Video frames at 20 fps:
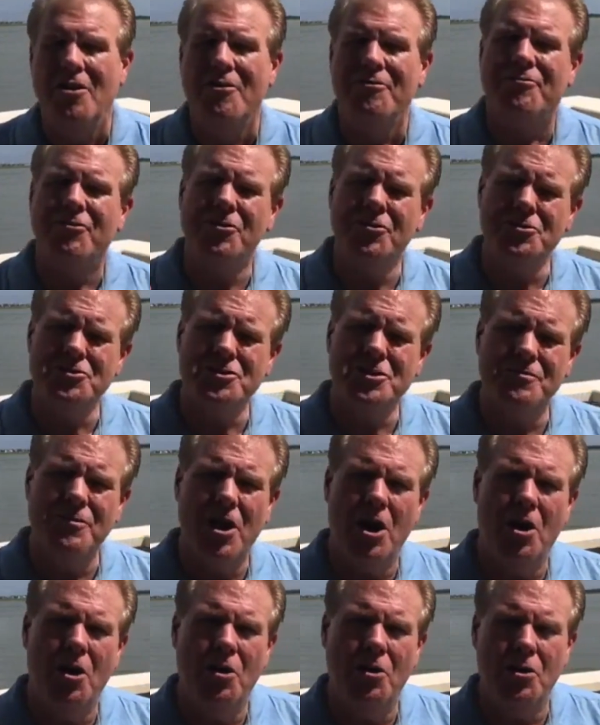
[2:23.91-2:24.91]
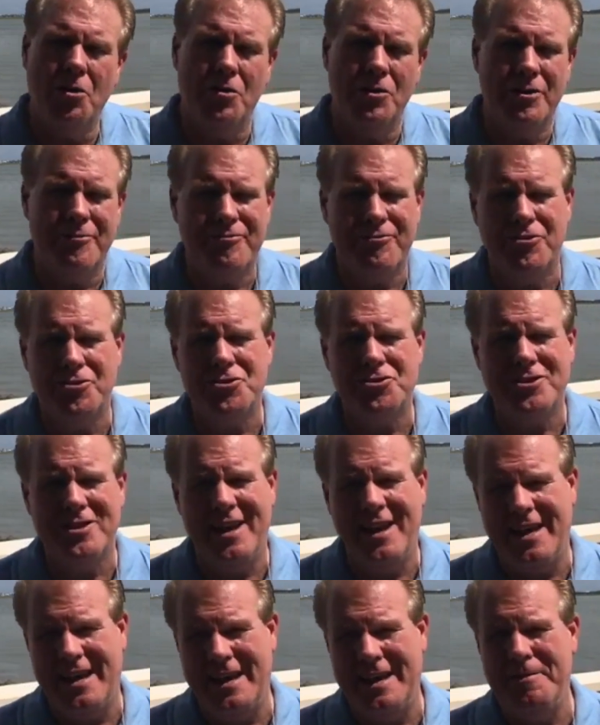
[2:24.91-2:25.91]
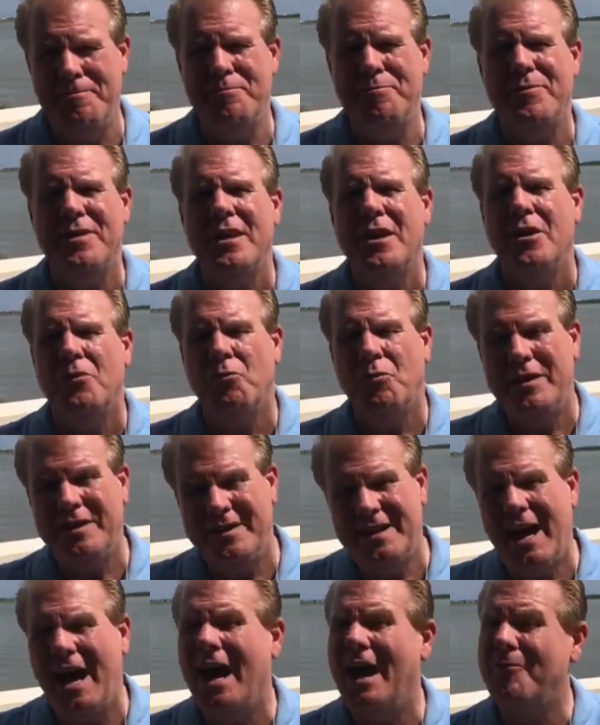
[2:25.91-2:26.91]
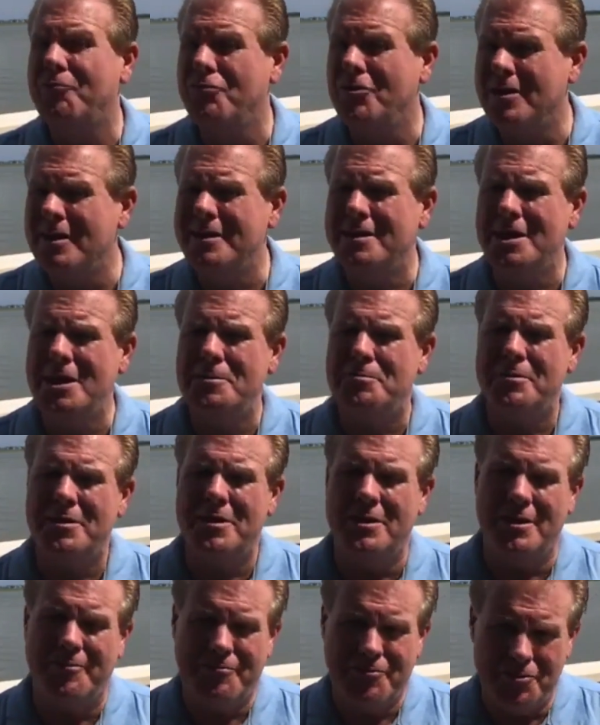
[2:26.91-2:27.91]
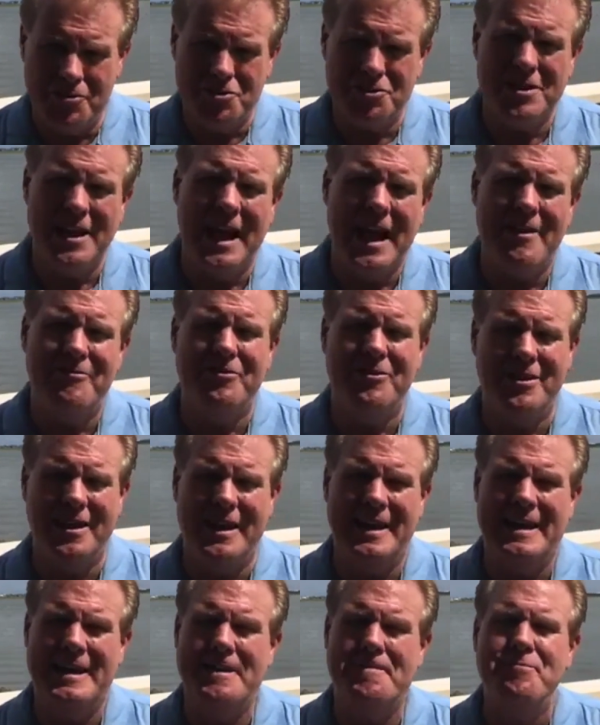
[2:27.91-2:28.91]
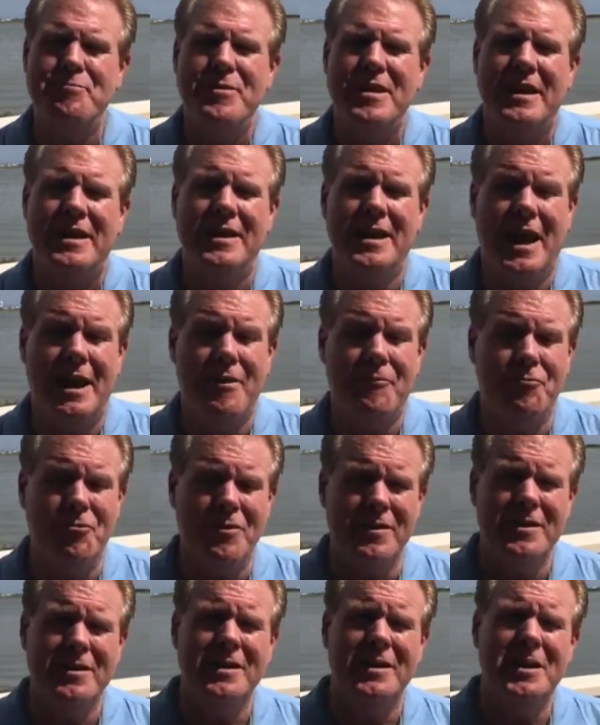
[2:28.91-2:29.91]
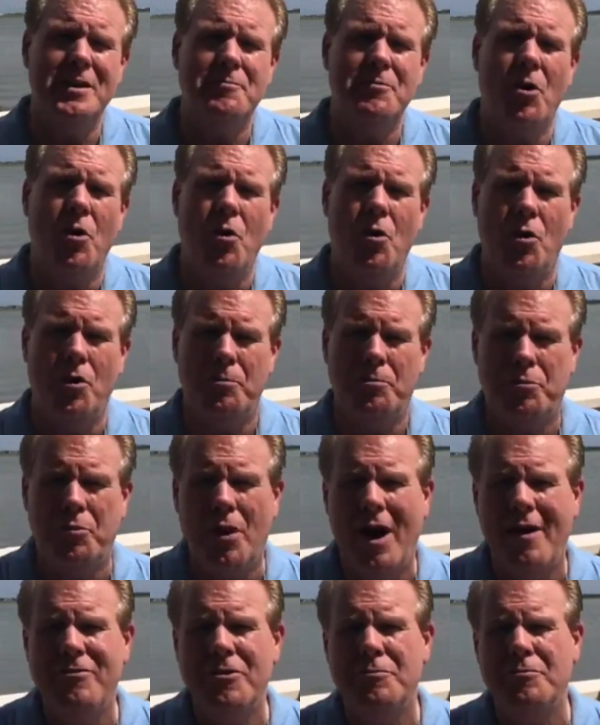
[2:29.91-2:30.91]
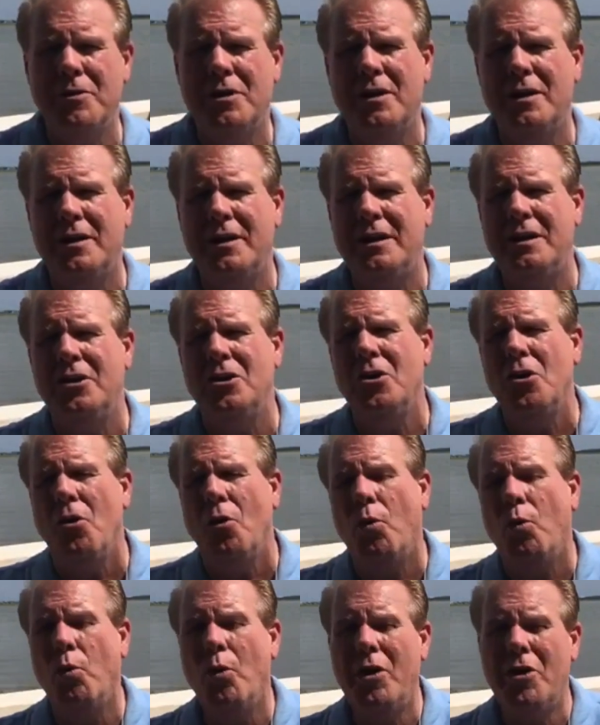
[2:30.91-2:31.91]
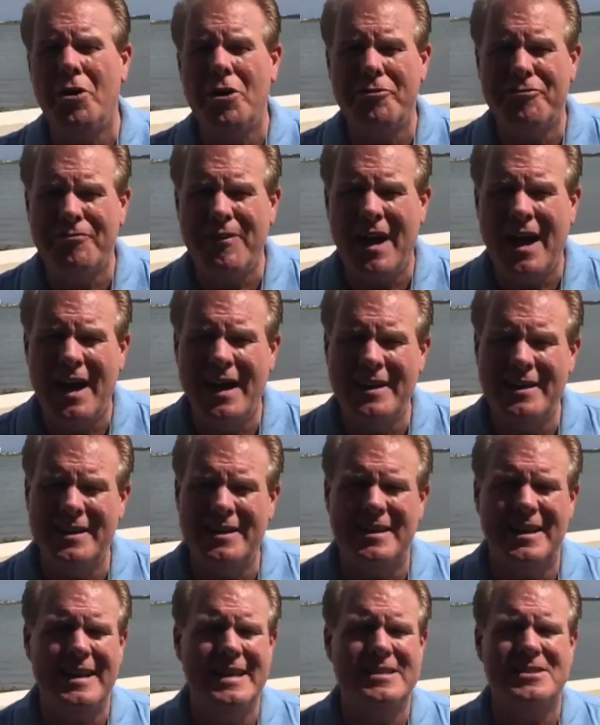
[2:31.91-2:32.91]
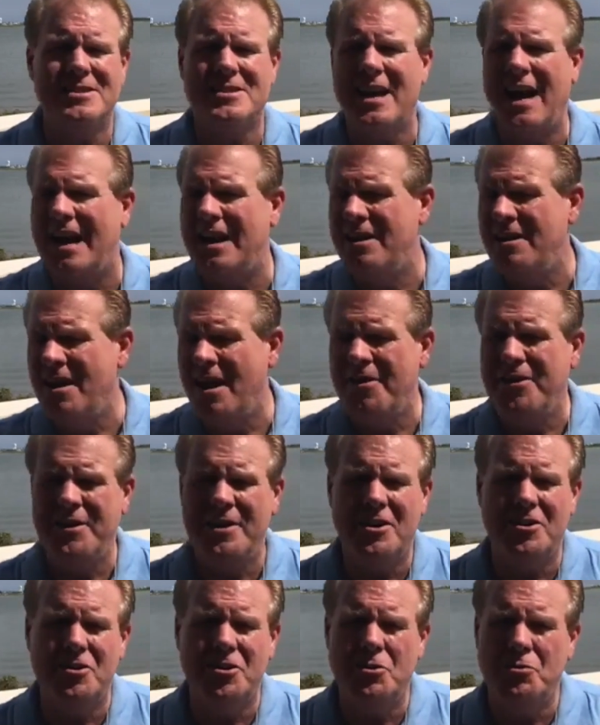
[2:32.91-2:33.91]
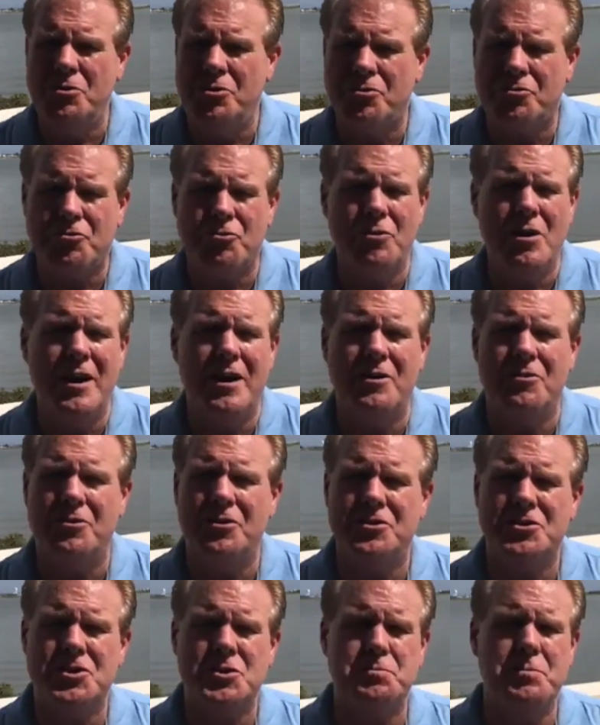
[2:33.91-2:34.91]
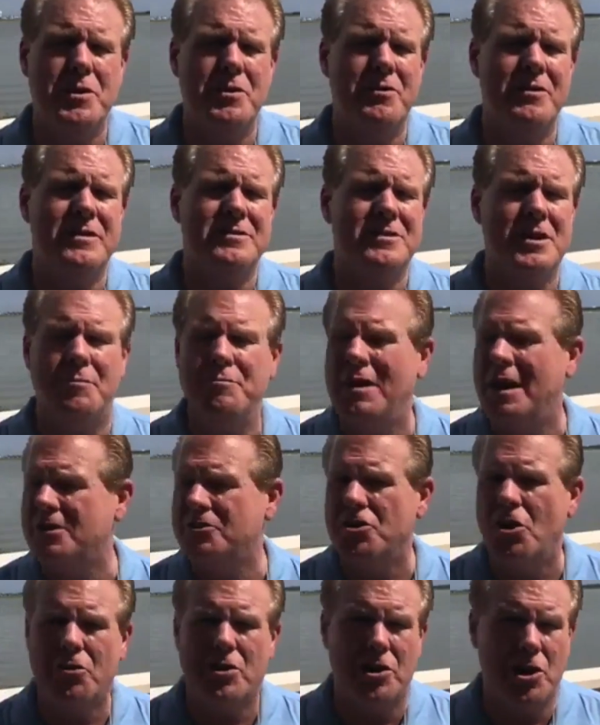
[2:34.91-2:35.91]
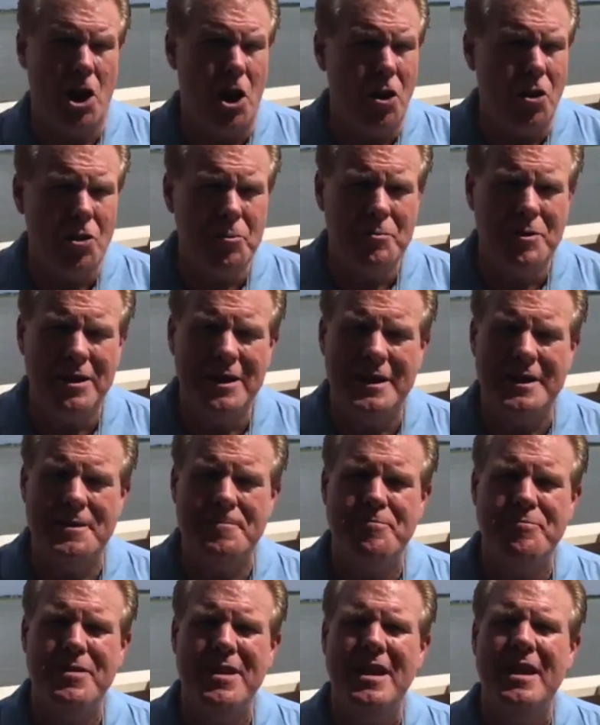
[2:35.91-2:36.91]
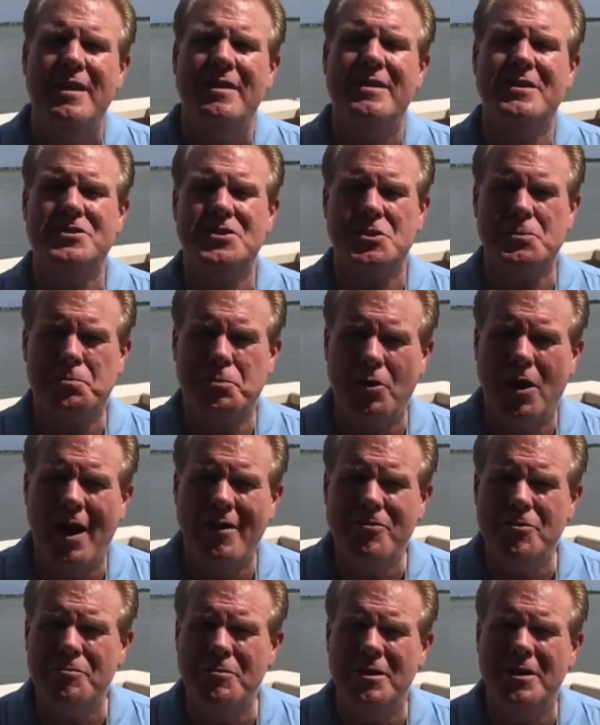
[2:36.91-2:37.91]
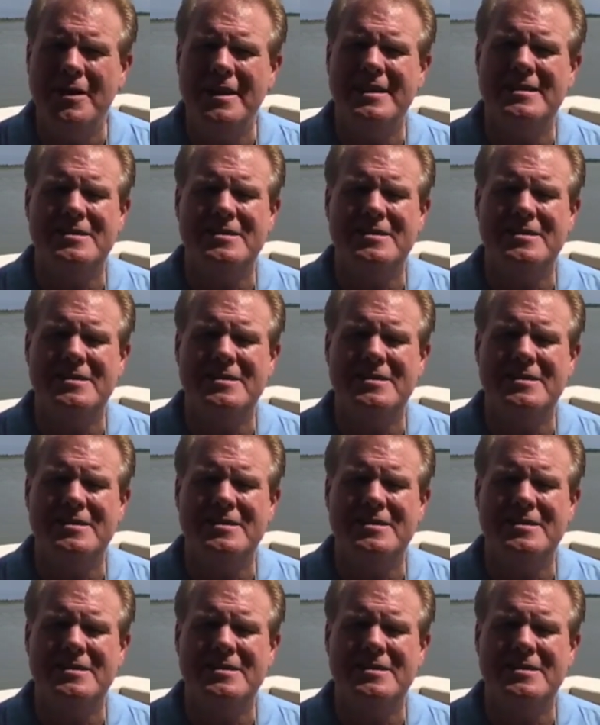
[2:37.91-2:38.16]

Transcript: First of all, on the first day, we dive really deep in the first half a day, dive really deep on private money, where to find it. It's got nothing to do with your credit or your experience. I'm not talking hard money. This is private money.